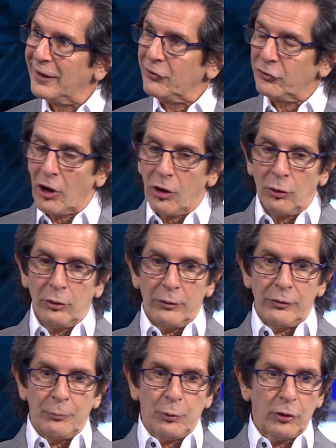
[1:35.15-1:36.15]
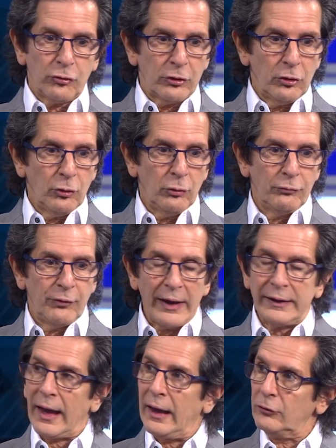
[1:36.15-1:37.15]
So the person who
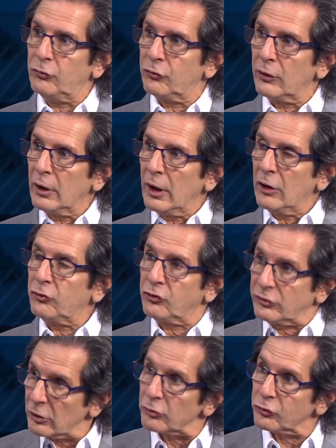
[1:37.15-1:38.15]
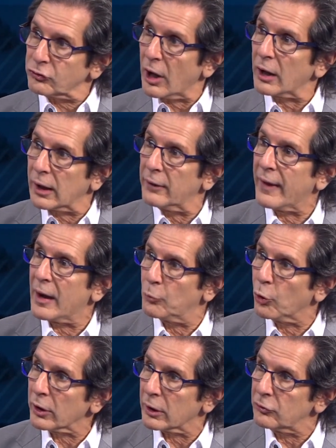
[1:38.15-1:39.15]
vacates is still stuck on that
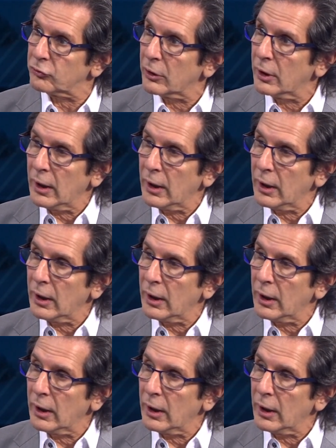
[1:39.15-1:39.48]
mortgage.